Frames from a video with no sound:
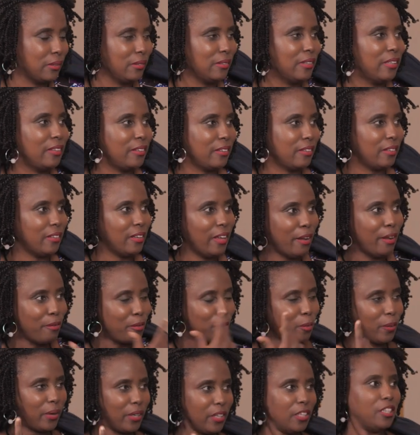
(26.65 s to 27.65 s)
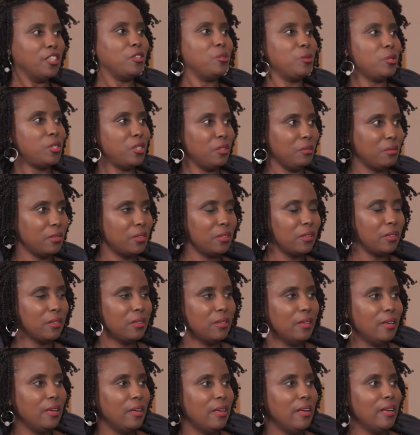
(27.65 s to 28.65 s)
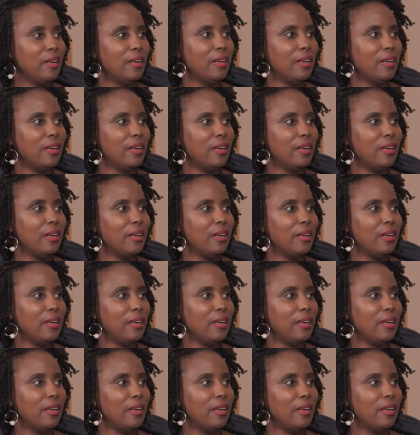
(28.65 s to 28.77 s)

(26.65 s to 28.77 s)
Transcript: Like everyone needed to shift. Yeah.